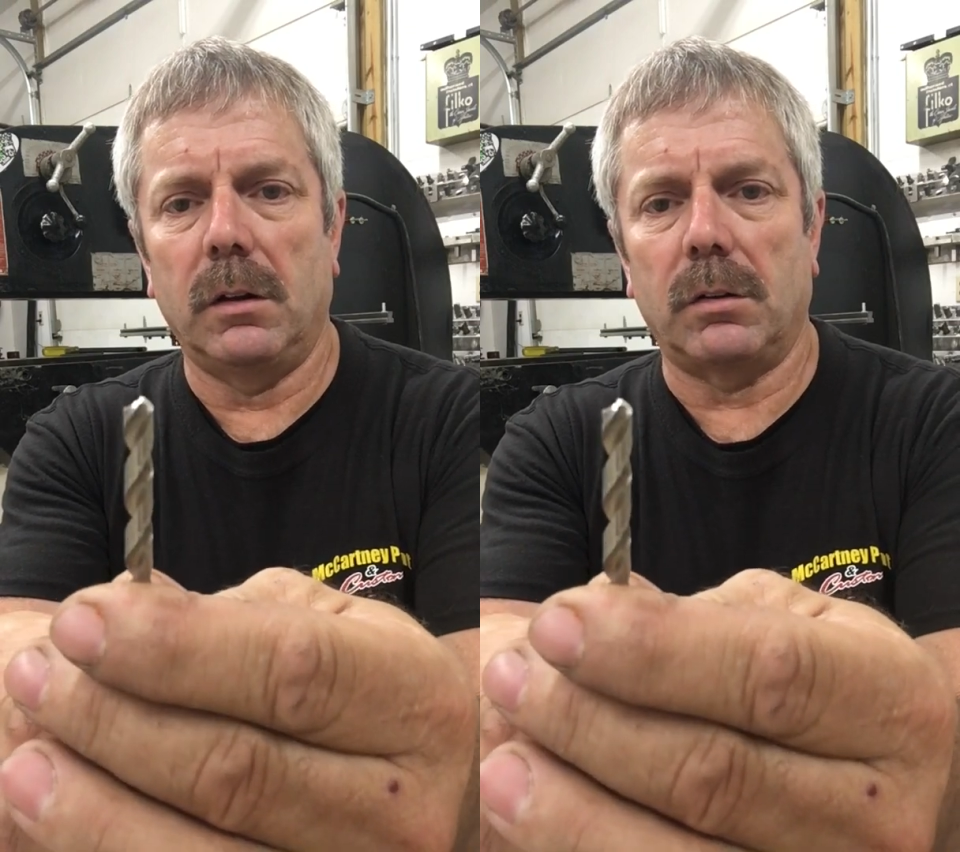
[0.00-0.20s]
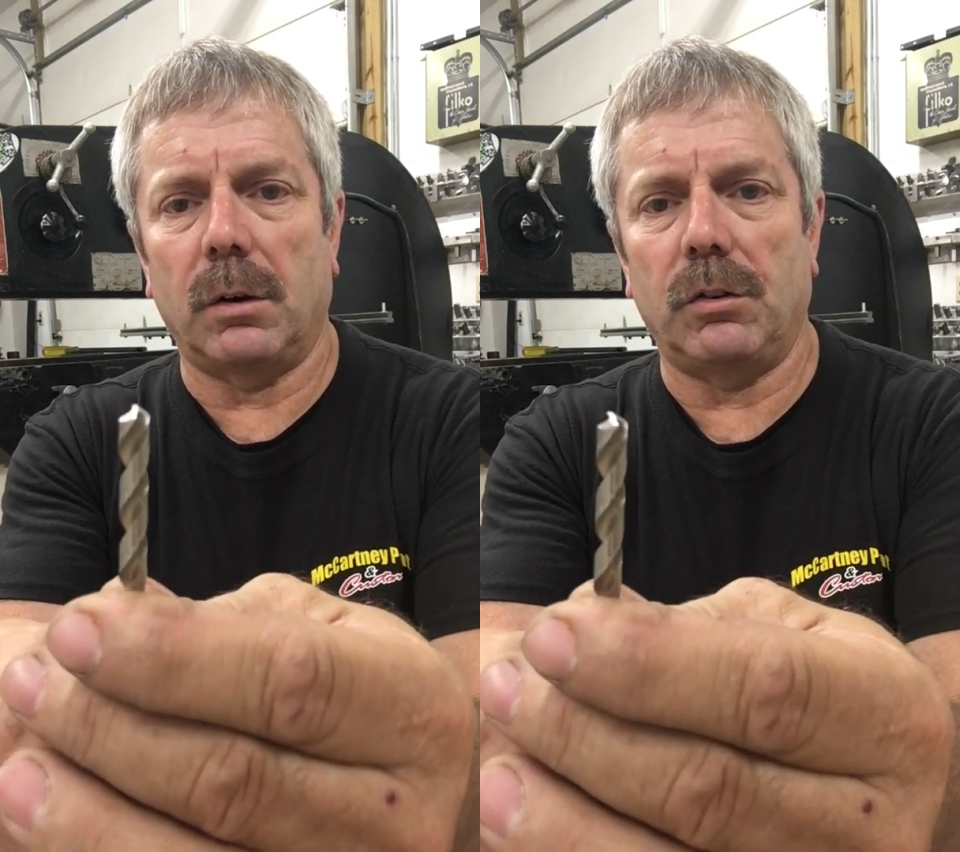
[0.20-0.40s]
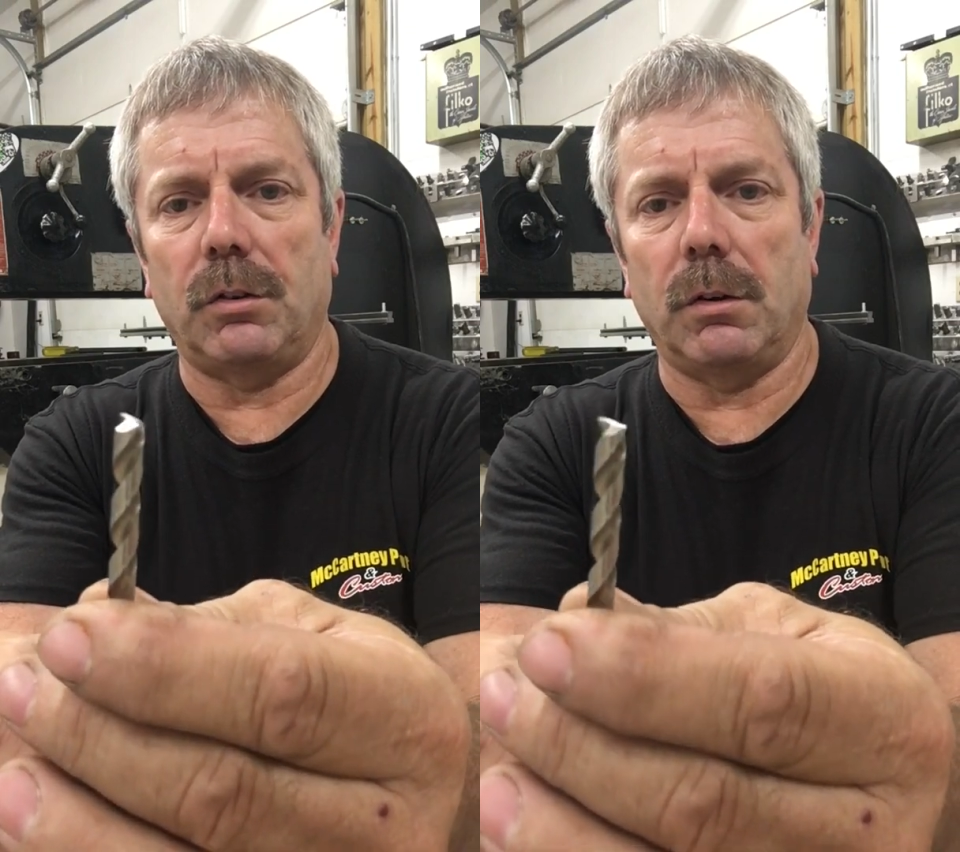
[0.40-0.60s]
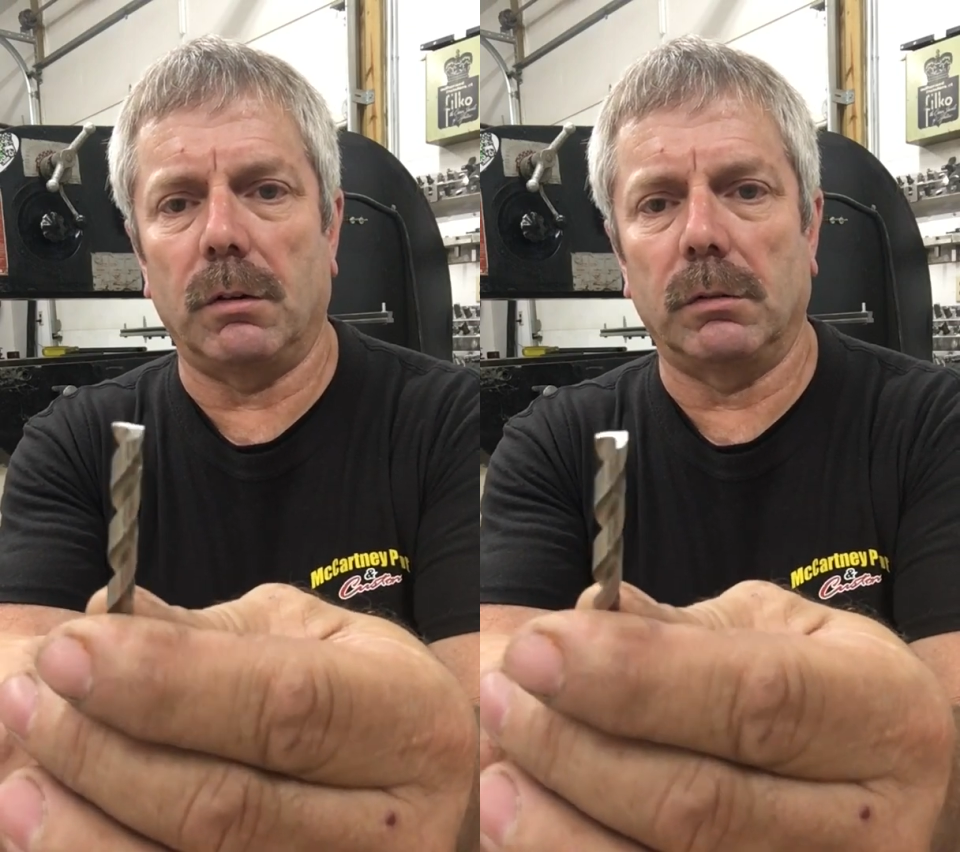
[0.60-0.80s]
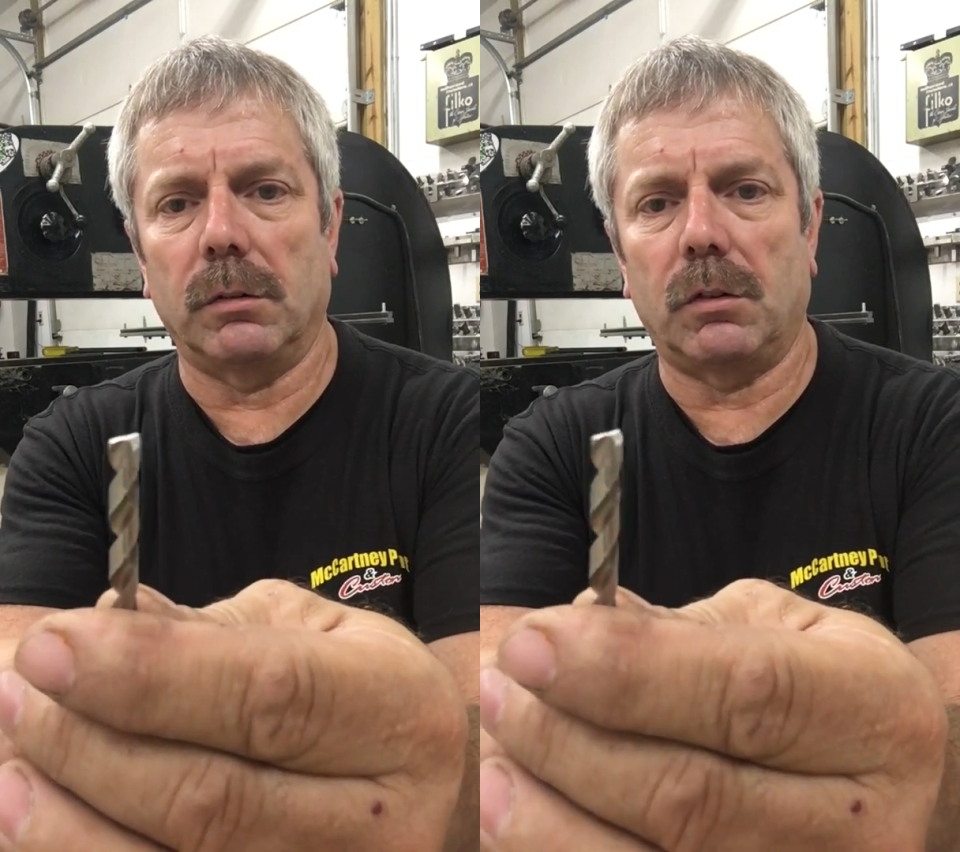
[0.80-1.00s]
So as
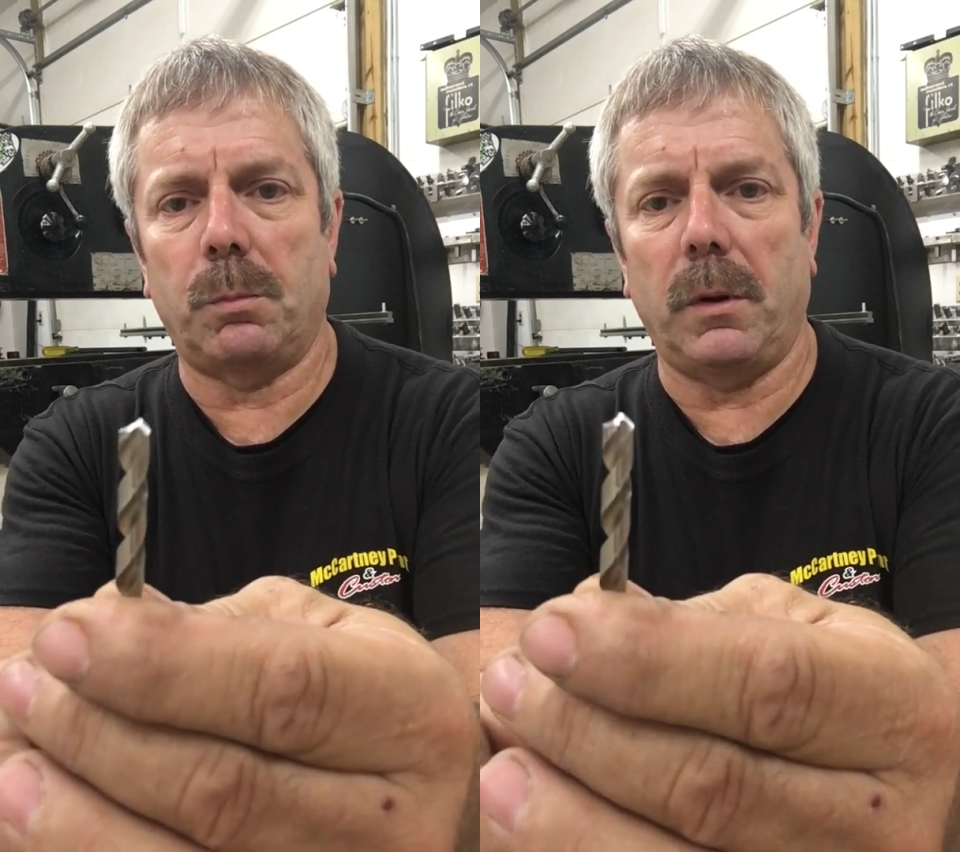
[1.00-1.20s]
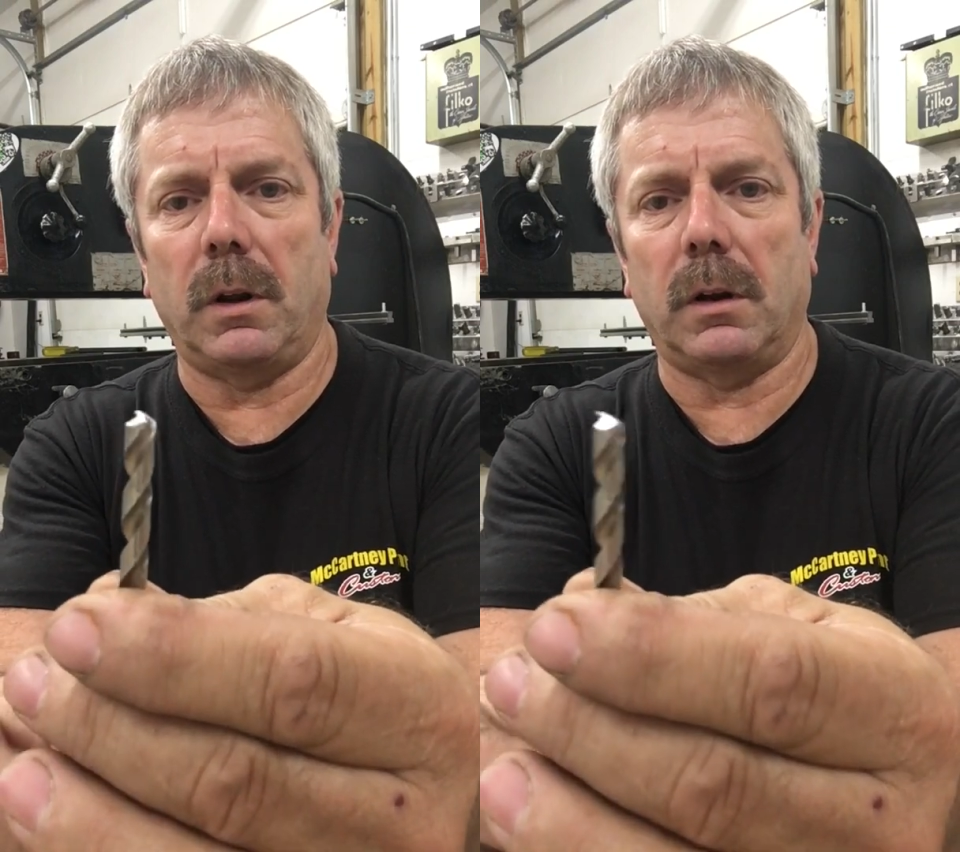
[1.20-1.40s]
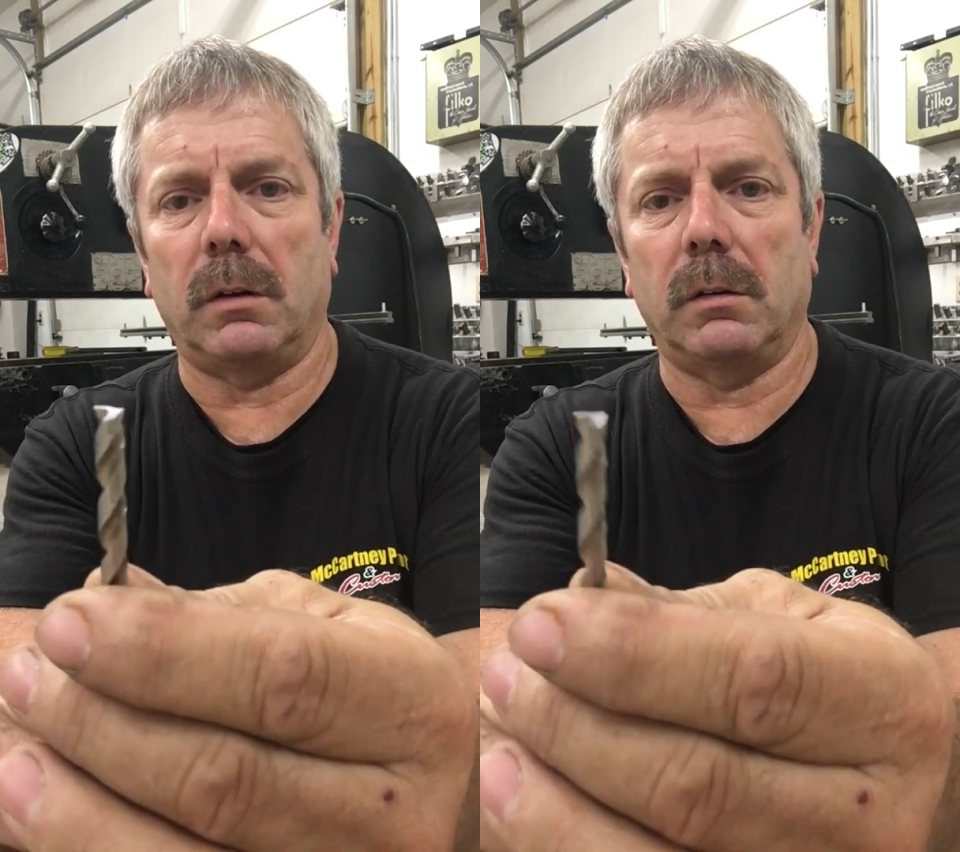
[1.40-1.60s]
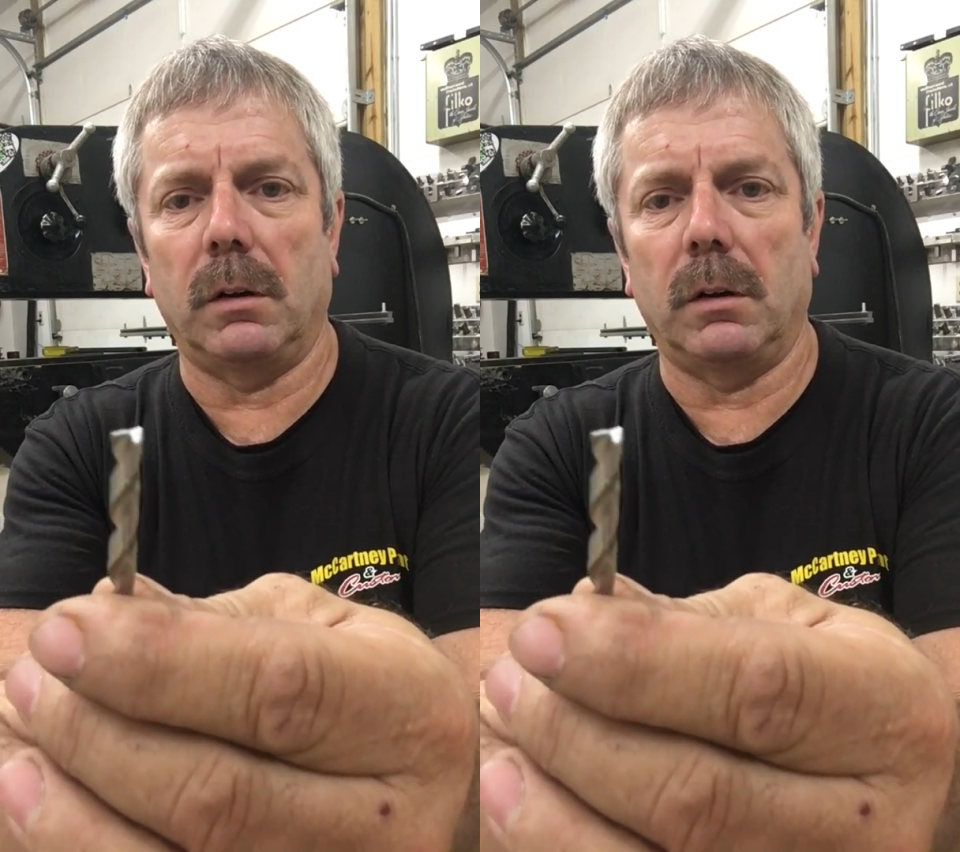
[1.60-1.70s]
you're spinning,